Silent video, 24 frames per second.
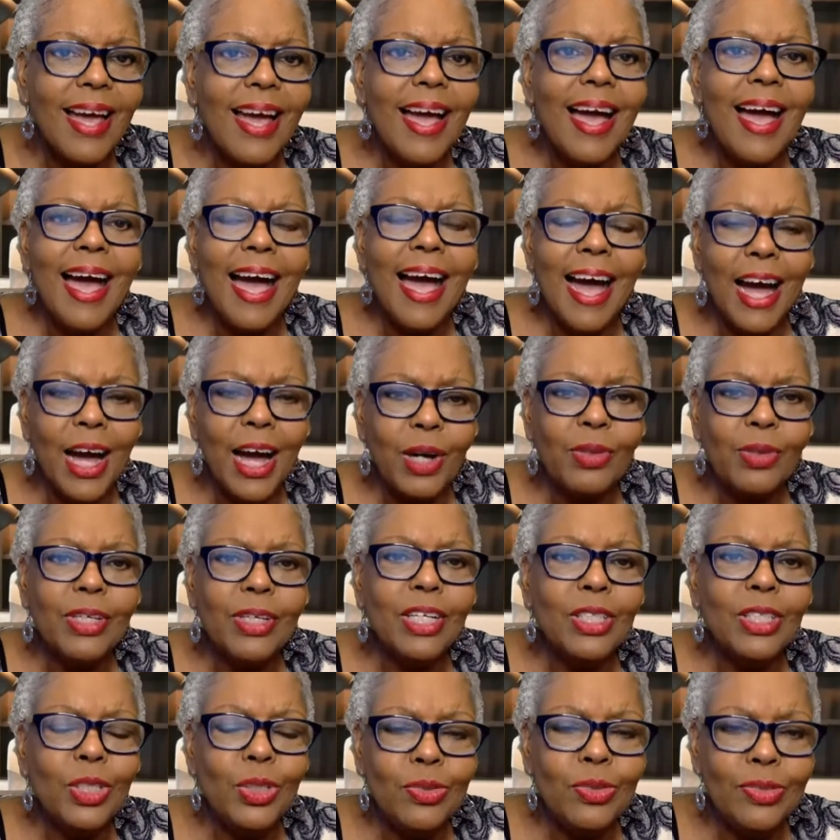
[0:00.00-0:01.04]
How can
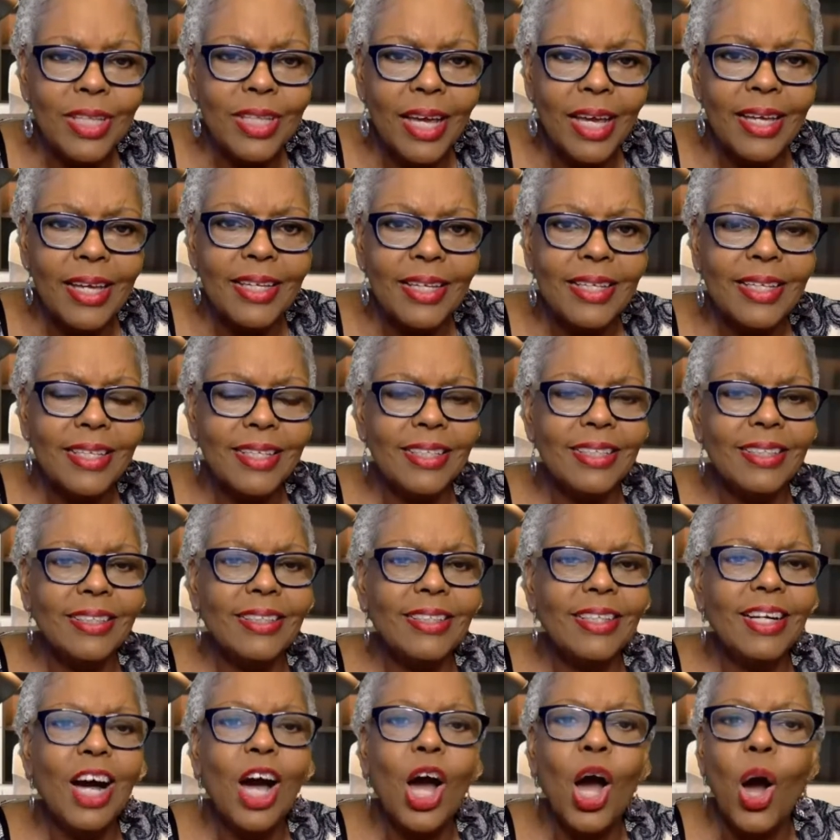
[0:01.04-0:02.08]
you take
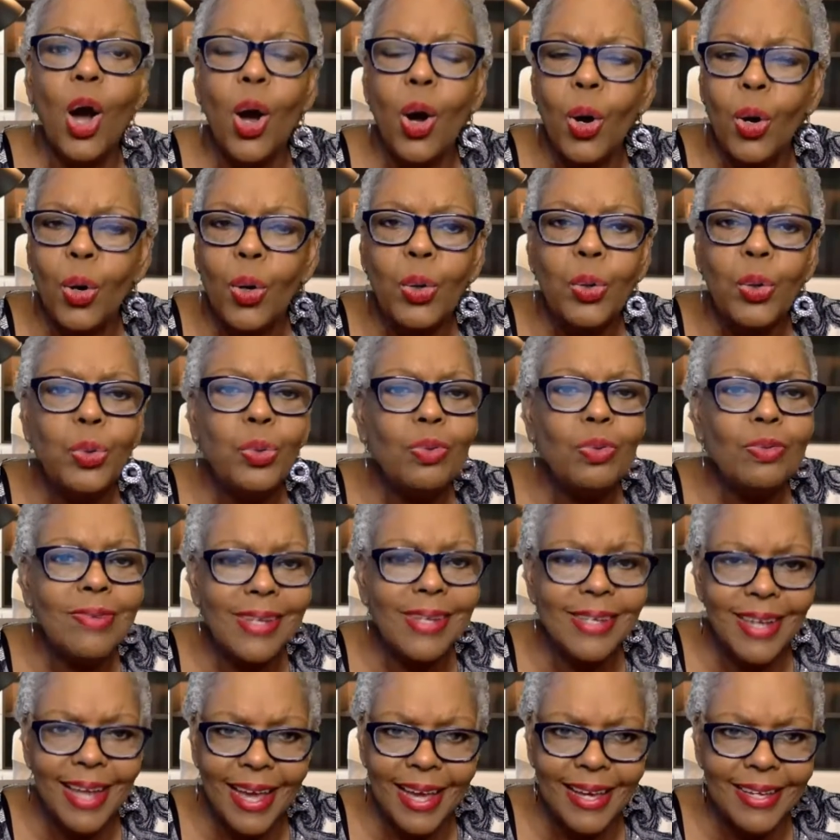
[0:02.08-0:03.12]
a whole
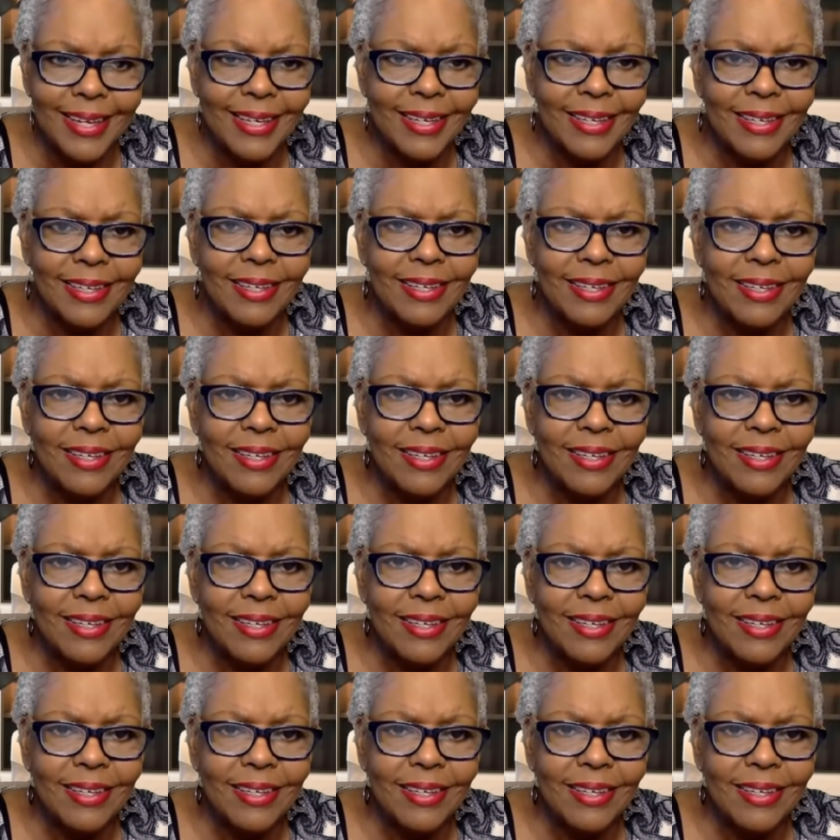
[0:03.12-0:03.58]
day